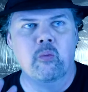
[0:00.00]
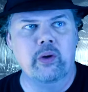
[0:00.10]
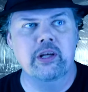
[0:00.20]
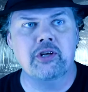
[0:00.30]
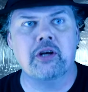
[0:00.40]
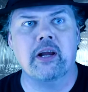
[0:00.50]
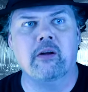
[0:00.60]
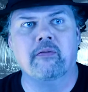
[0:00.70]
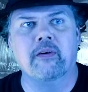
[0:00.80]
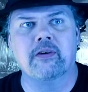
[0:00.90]
When this
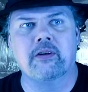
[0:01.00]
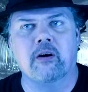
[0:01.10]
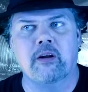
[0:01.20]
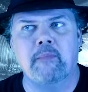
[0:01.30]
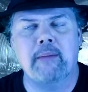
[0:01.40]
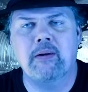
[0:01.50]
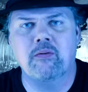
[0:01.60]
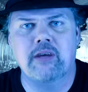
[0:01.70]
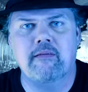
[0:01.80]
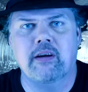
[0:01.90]
channel first started, maybe it
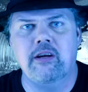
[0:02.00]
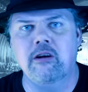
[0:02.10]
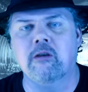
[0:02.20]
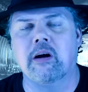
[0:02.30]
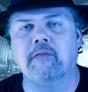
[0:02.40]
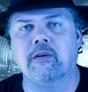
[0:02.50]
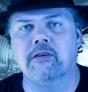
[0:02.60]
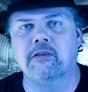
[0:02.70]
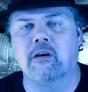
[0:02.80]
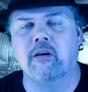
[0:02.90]
was even a year after it
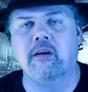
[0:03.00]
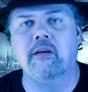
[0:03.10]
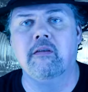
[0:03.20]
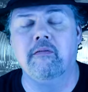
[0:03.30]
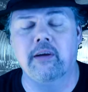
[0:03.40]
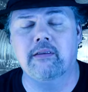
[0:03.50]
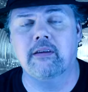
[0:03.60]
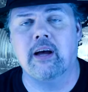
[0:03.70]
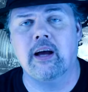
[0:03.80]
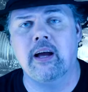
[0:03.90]
started, Vince
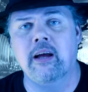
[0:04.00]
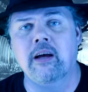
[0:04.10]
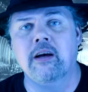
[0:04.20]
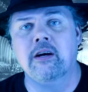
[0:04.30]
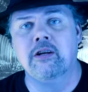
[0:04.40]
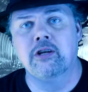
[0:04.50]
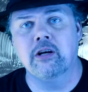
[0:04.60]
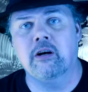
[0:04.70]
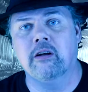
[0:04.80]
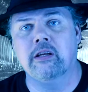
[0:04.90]
and I
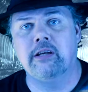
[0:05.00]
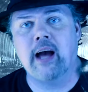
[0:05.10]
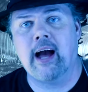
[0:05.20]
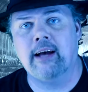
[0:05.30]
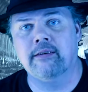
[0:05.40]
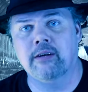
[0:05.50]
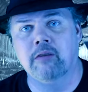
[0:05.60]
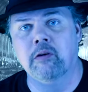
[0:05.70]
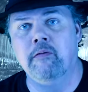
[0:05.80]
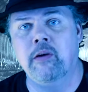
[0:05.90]
took on the task
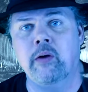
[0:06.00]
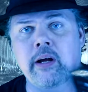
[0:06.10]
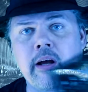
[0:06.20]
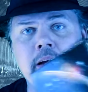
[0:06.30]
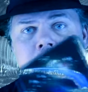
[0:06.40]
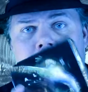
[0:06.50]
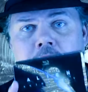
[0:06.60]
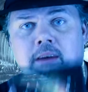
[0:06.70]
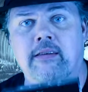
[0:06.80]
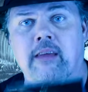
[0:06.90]
of reviewing
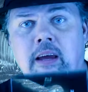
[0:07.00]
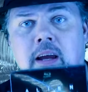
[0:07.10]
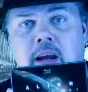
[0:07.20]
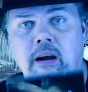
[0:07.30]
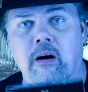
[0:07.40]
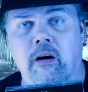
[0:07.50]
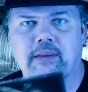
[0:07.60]
this thing here.